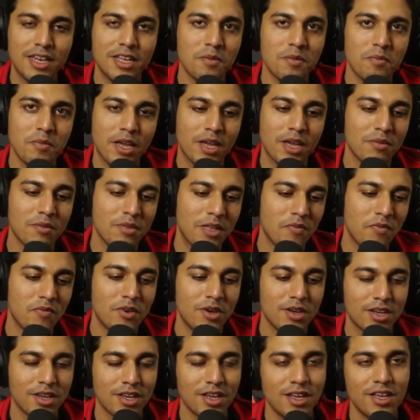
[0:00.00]
and make them
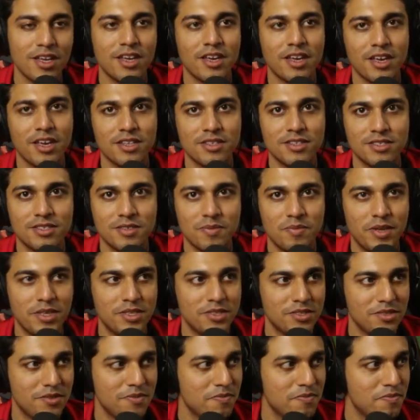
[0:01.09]
work in Zimension.